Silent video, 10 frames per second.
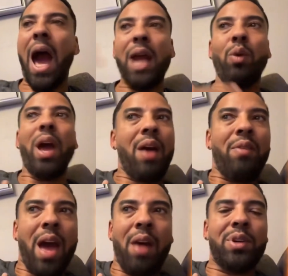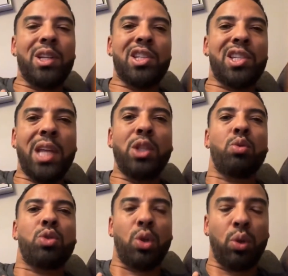I don't have heaven to send
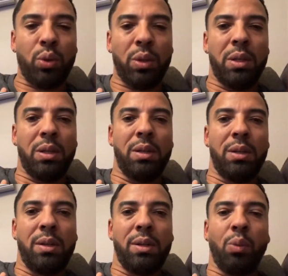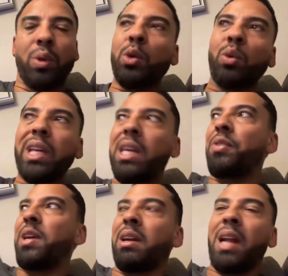you to when you
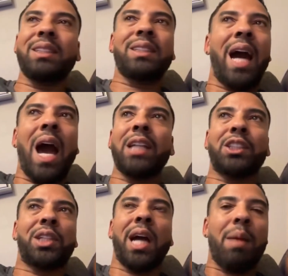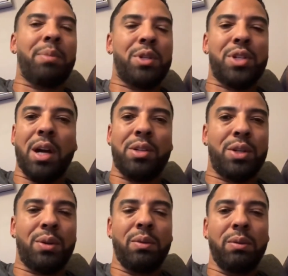leave here. That's God's job to
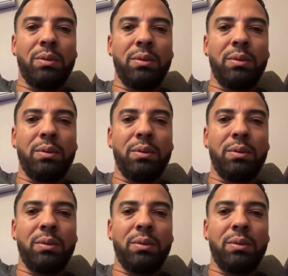judge you.